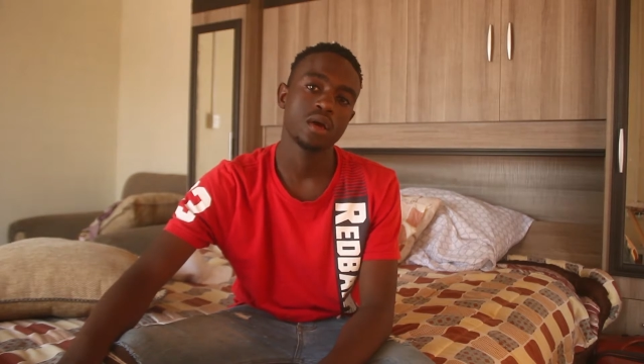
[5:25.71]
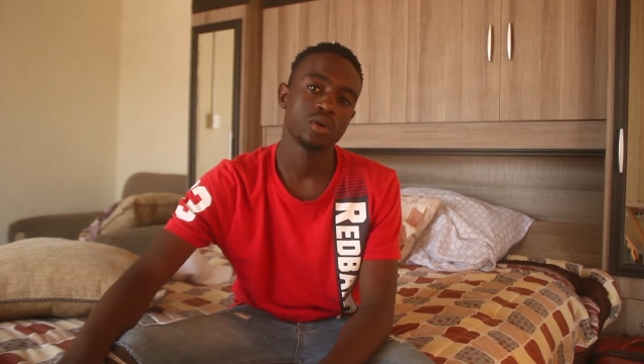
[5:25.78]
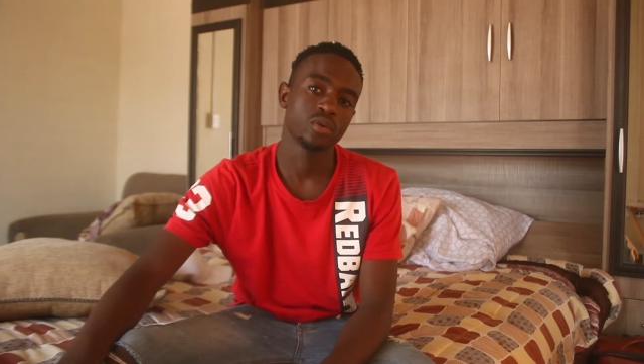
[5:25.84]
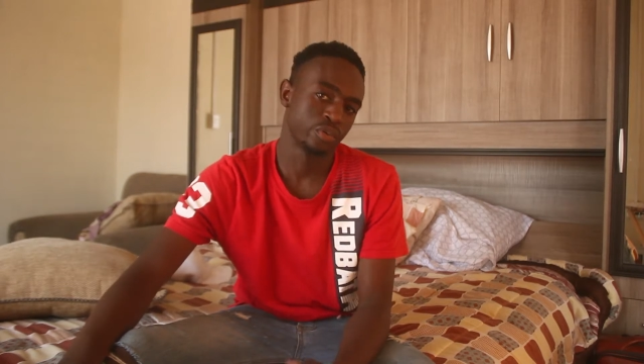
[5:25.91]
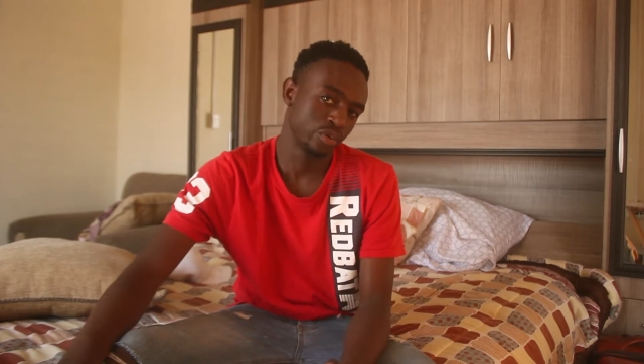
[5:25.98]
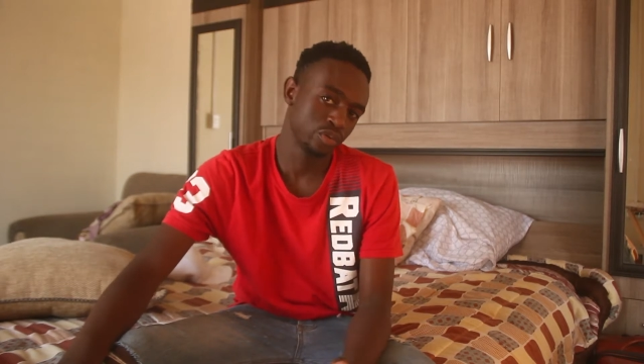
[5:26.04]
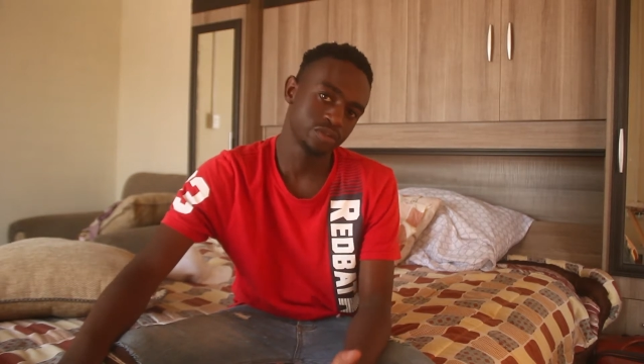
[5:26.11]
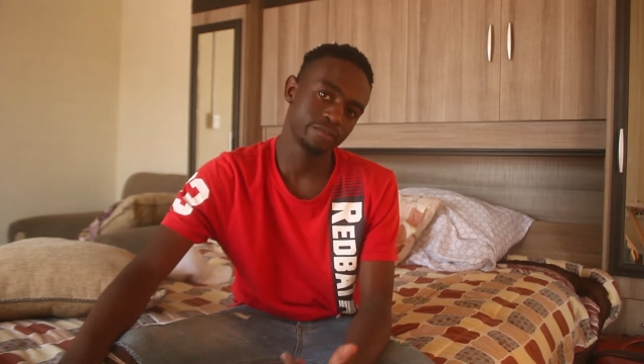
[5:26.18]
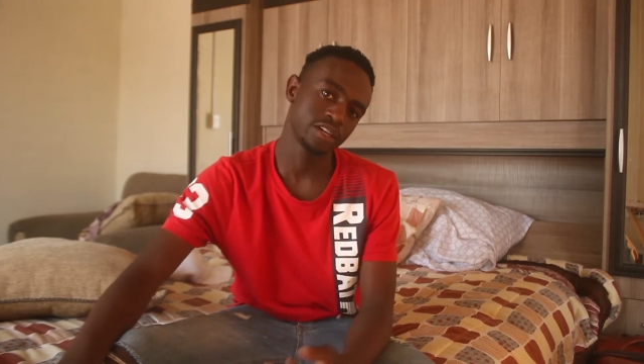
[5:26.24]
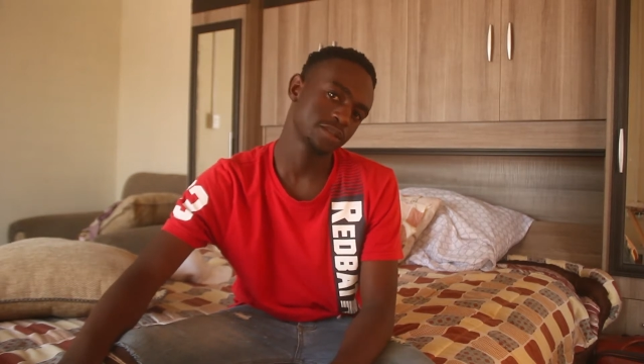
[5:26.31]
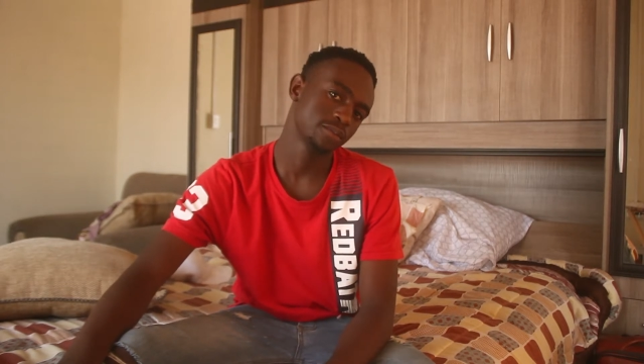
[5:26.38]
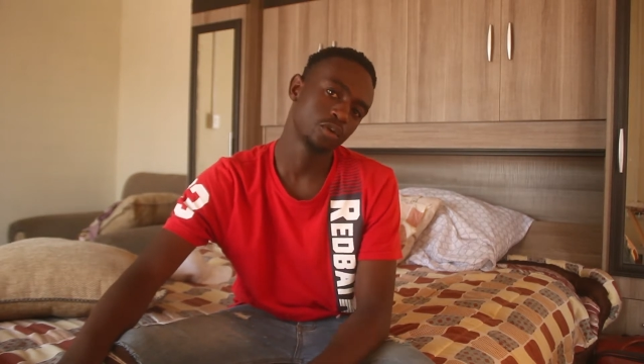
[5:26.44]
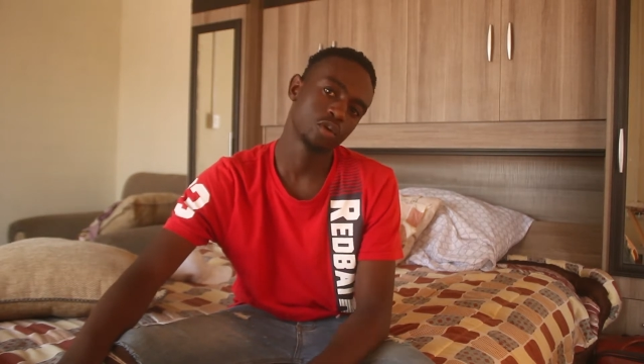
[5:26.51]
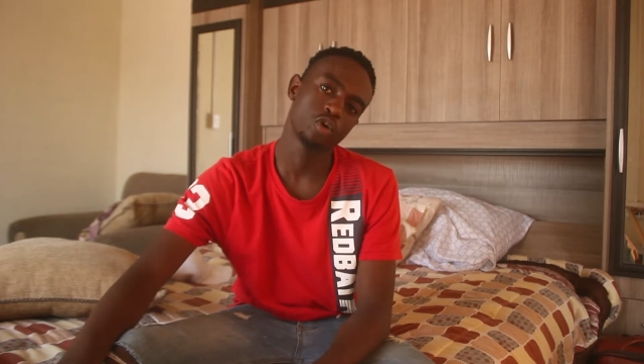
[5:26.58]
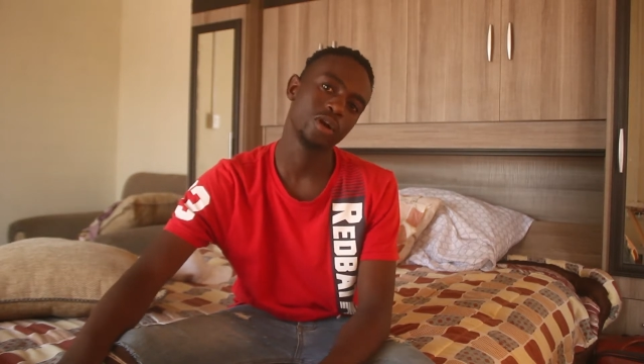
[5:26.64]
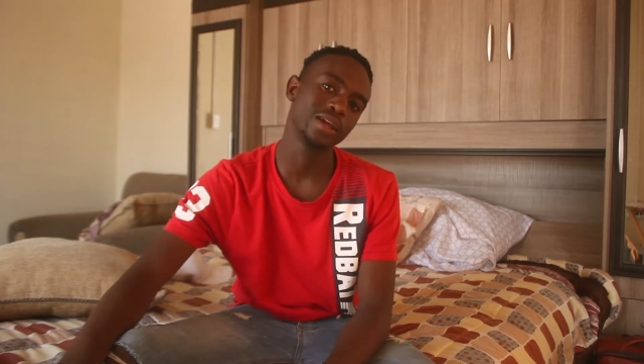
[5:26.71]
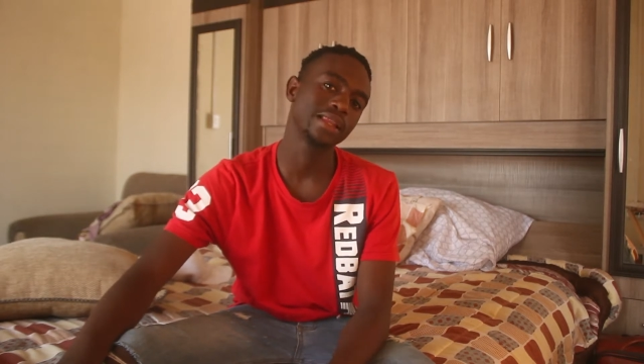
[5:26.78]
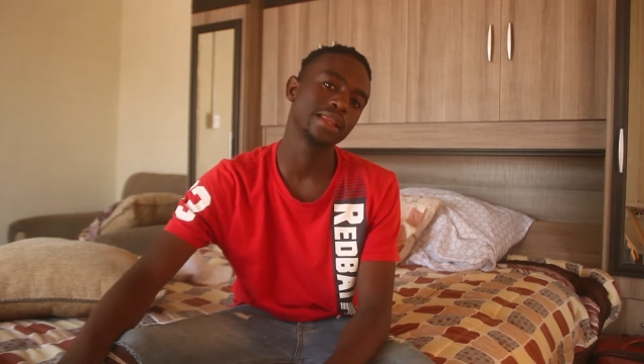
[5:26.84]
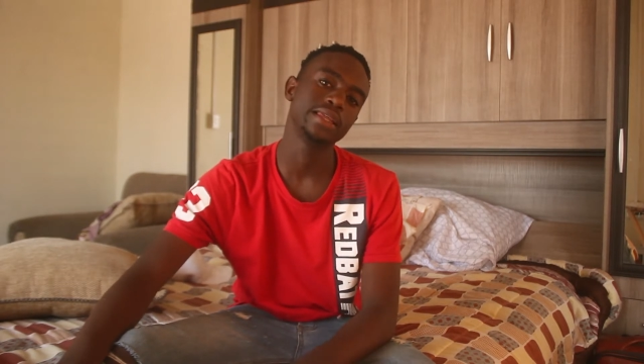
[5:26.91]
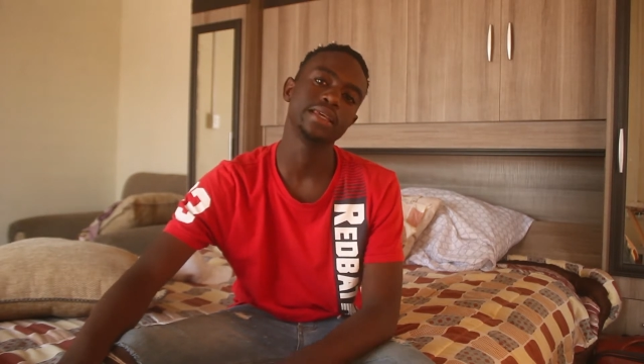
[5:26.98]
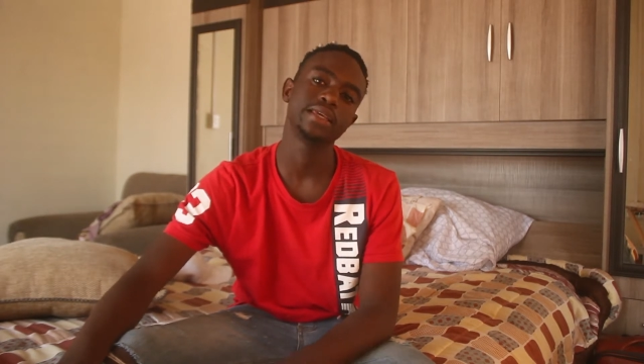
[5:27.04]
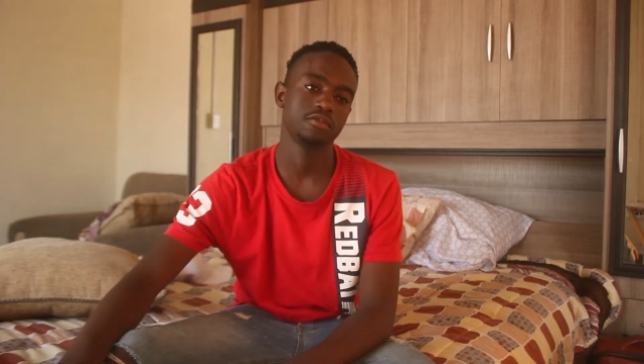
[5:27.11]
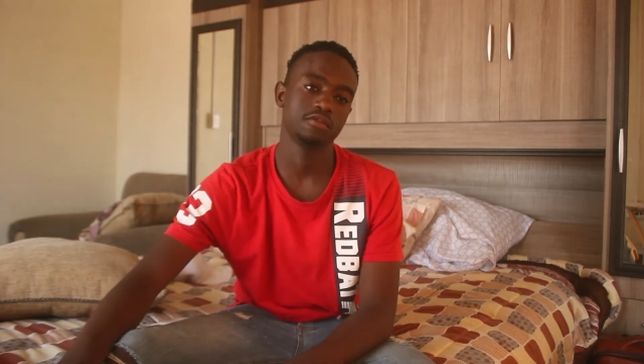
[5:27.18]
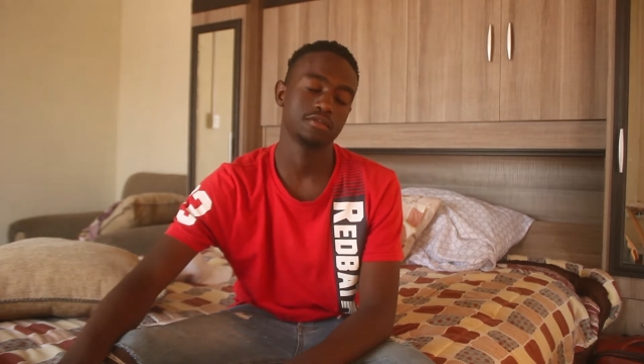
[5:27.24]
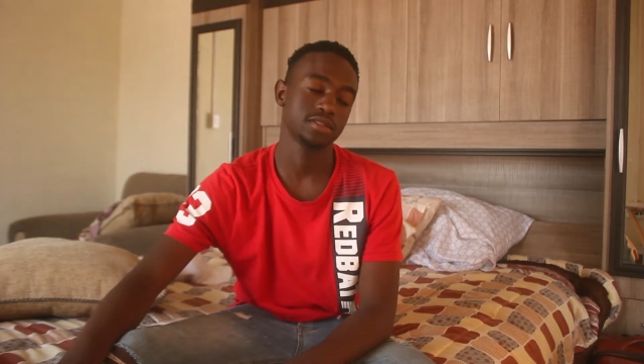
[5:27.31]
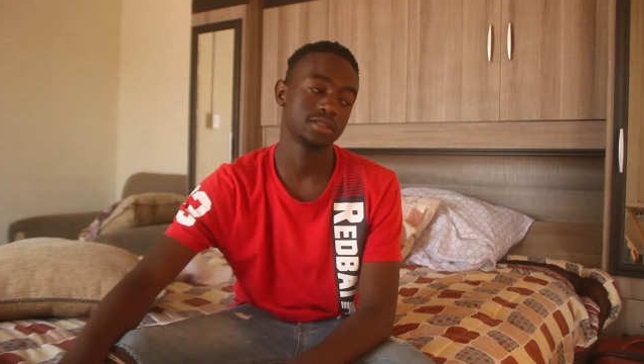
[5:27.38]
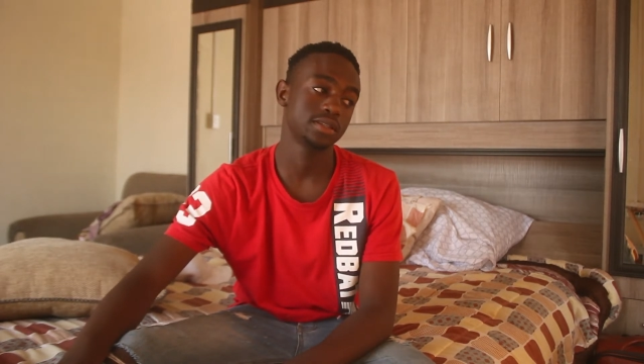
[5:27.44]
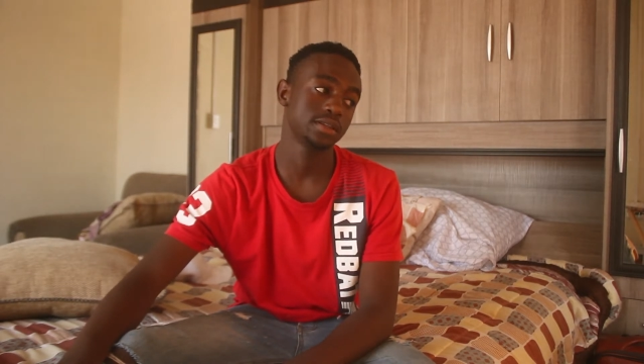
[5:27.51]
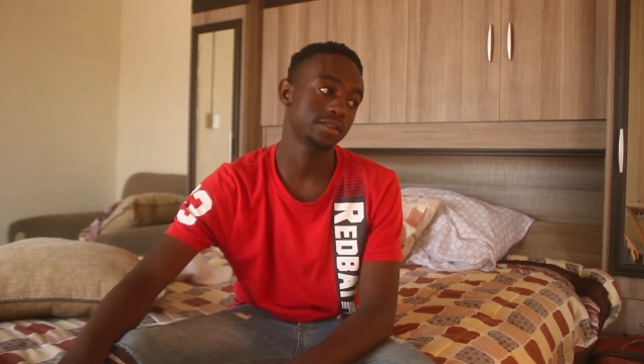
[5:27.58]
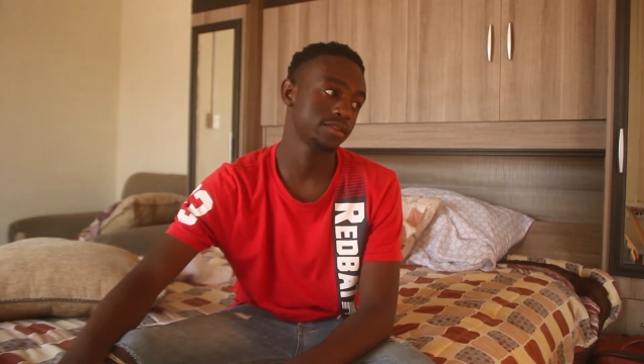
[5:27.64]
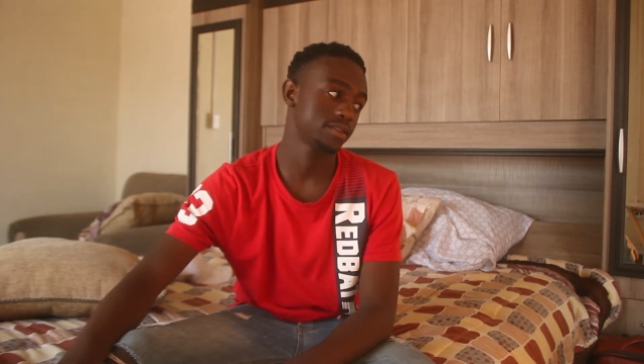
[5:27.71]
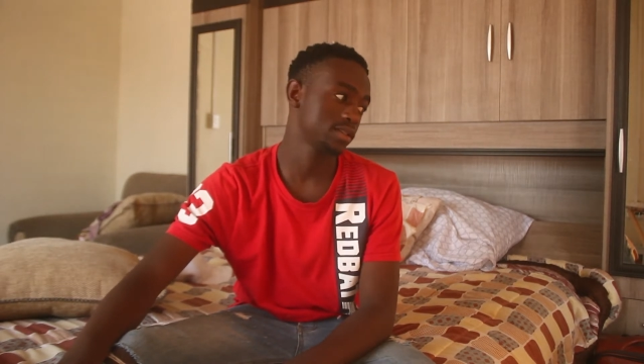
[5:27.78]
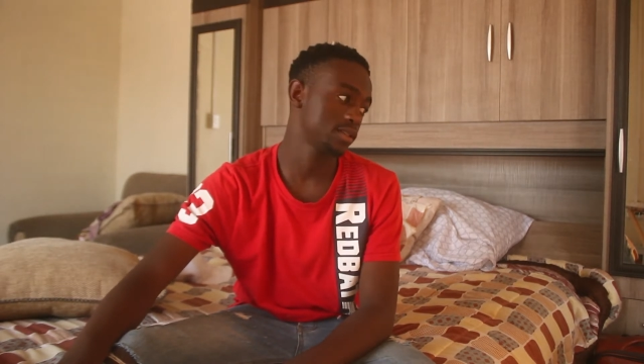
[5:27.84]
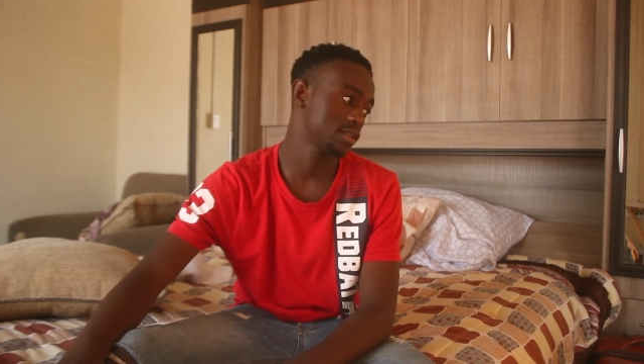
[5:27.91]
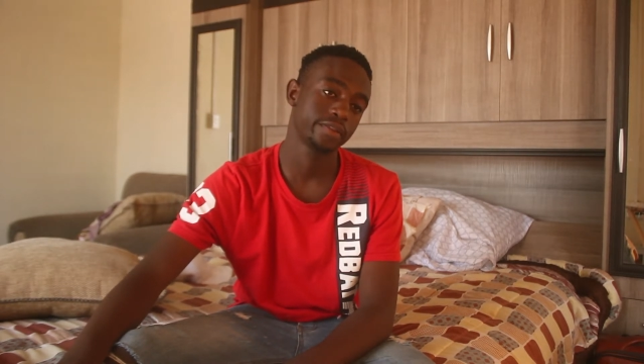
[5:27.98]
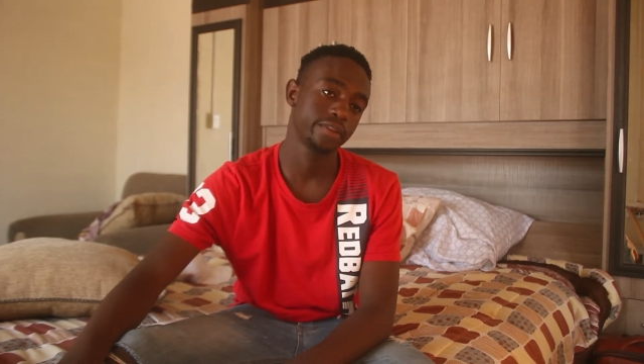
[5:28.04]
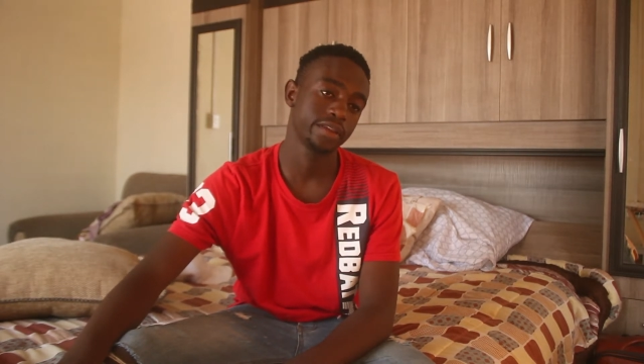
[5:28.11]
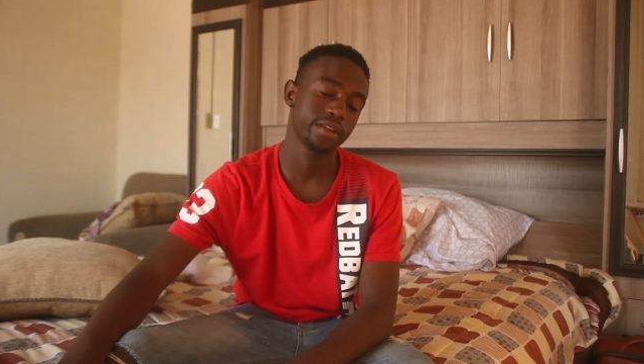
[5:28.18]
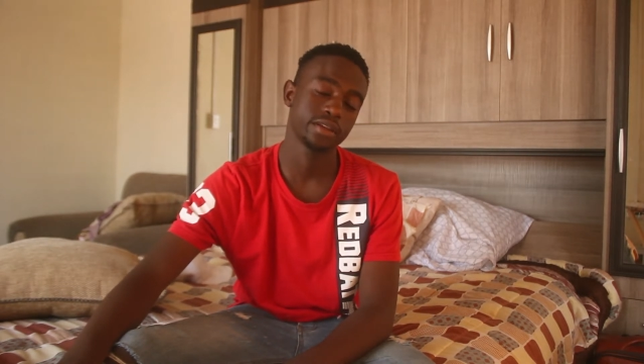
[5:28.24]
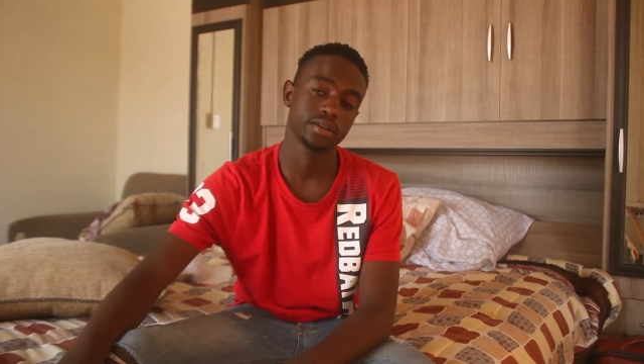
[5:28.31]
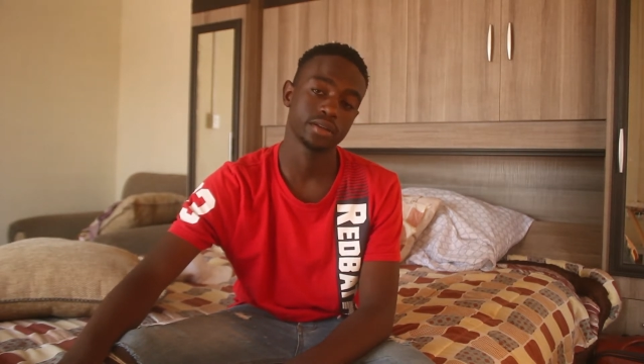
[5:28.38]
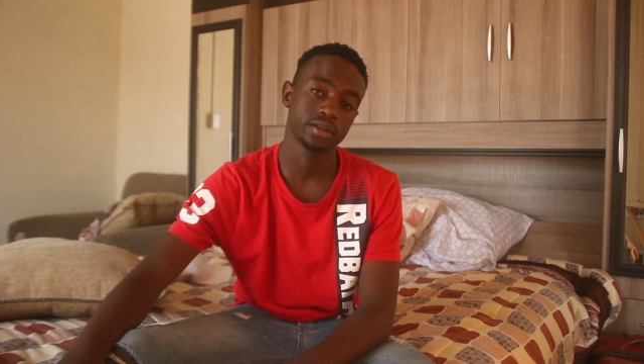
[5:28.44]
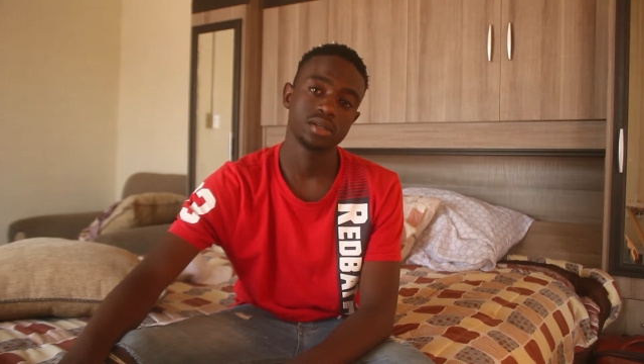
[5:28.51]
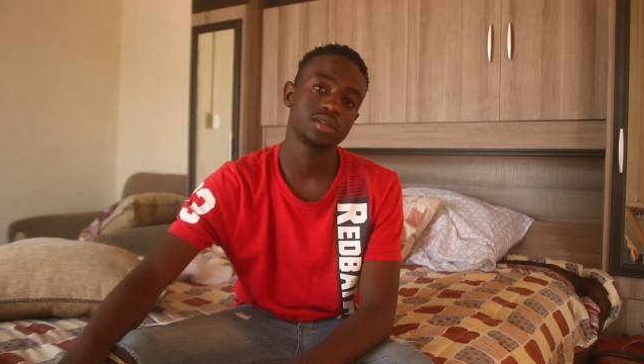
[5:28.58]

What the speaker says: grows much more quickly, because this thing